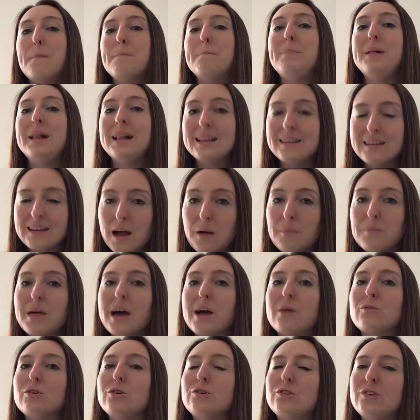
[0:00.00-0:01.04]
Building up that
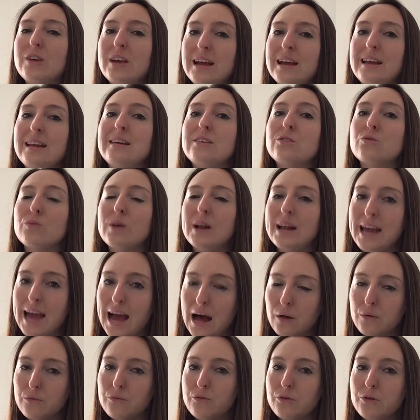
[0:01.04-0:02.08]
routine is really
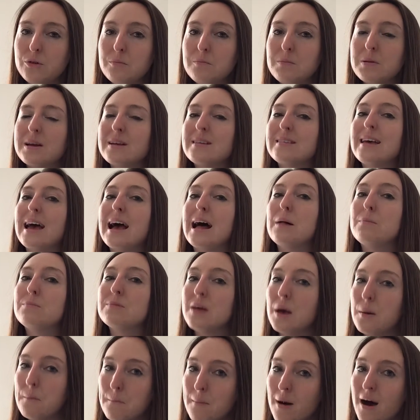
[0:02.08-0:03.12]
helpful because it helps
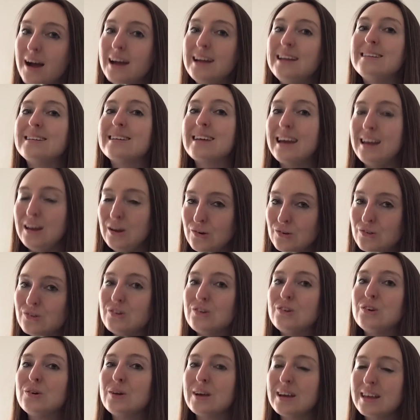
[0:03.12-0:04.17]
our mind get used to
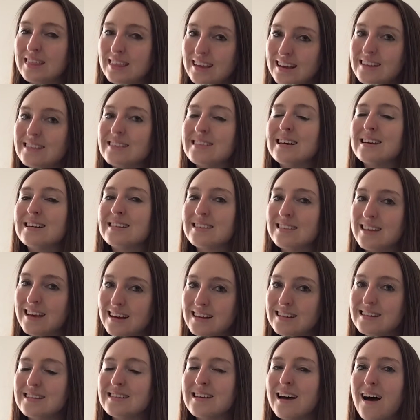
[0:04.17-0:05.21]
doing things at a
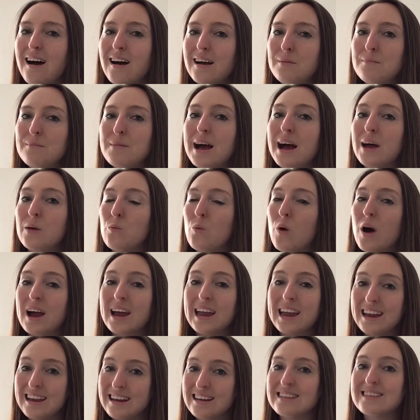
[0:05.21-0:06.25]
certain time and
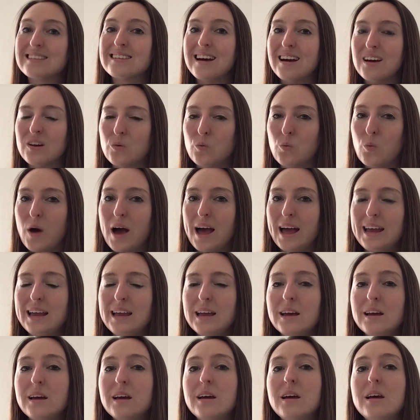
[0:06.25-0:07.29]
working in a certain way.
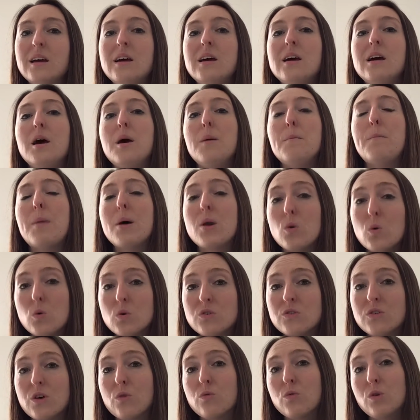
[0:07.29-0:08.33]
But
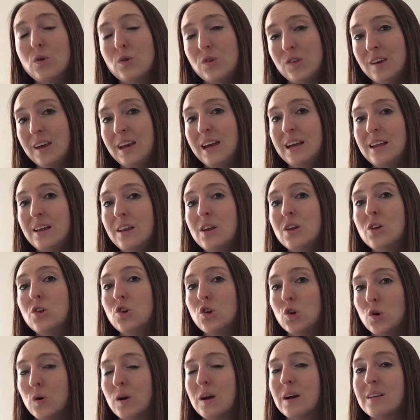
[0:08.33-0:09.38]
also routine
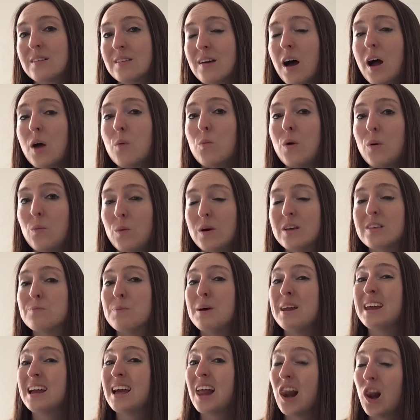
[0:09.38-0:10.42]
during a time when we're
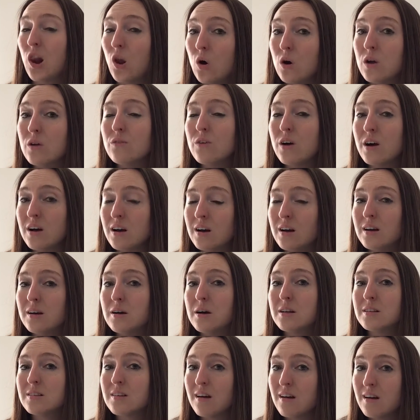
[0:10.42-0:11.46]
spending a lot of our
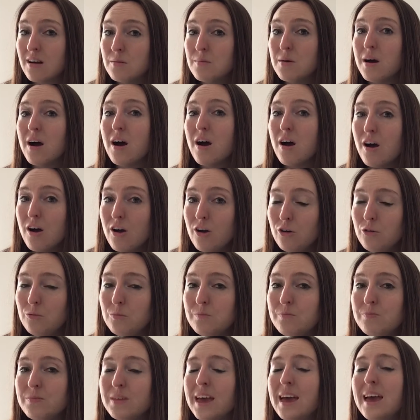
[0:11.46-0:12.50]
time at
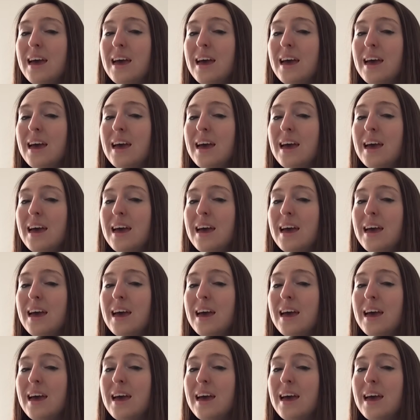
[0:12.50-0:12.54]
home